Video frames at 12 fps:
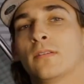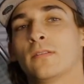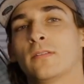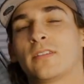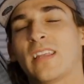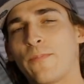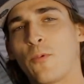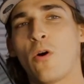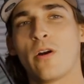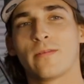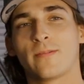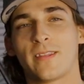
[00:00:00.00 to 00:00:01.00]
Step
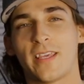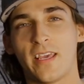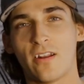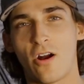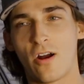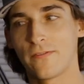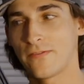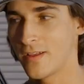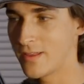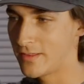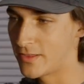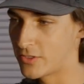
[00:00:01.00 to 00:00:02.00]
1, get off
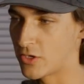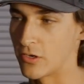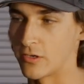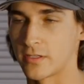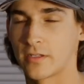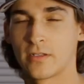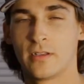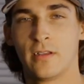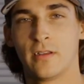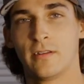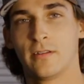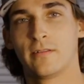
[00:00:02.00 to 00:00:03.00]
the dirt.
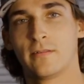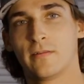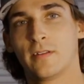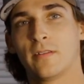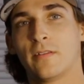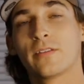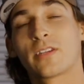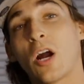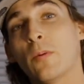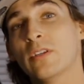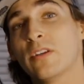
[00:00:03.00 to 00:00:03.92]
There's a couple